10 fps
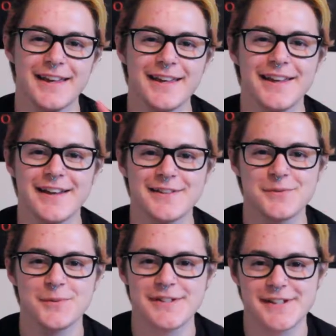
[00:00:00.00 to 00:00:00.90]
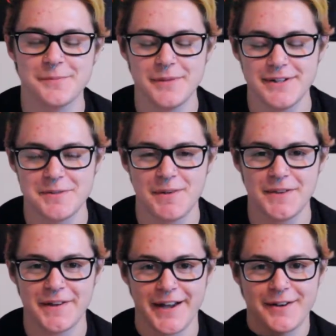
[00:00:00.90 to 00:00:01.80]
Hey guys, what's up? It's me,
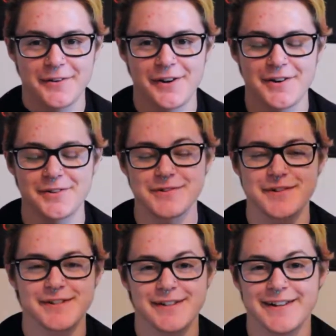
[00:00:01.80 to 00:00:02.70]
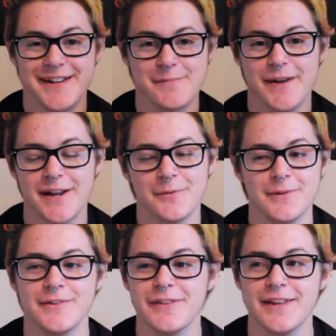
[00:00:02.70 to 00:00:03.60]
the Kyle Chronicles, and I am back
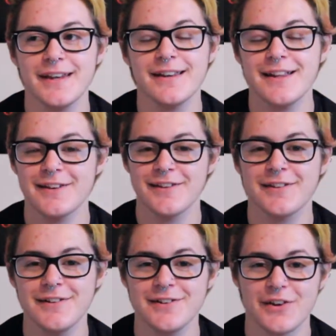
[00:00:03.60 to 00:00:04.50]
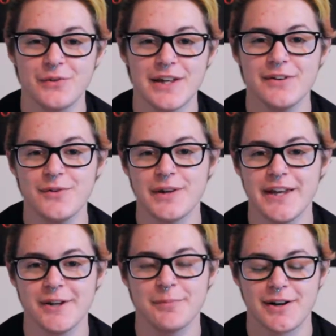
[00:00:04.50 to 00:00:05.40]
with yet another Doki
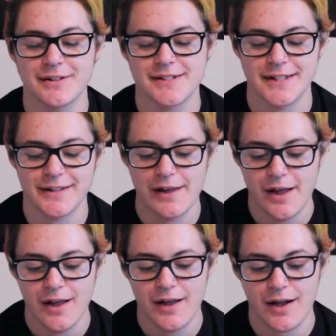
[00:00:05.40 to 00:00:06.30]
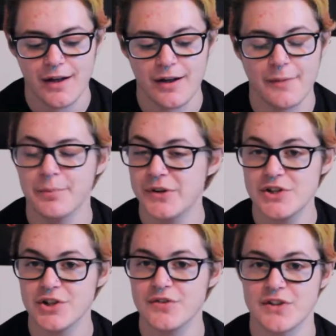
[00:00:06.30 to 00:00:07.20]
Doki unboxing. Uh, I'm pretty
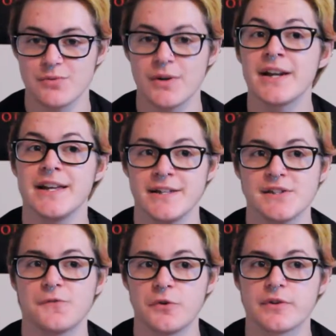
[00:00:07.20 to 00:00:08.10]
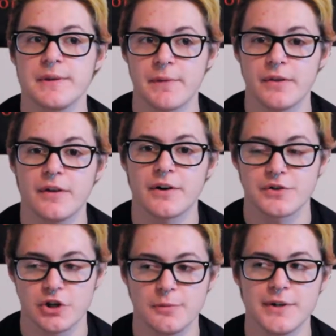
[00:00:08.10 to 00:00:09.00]
sure this one is for the month
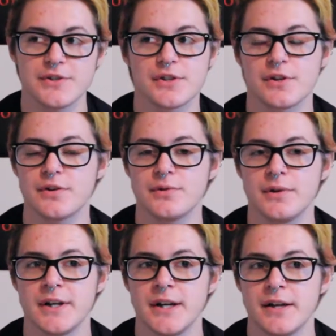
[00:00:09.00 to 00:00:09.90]
October, so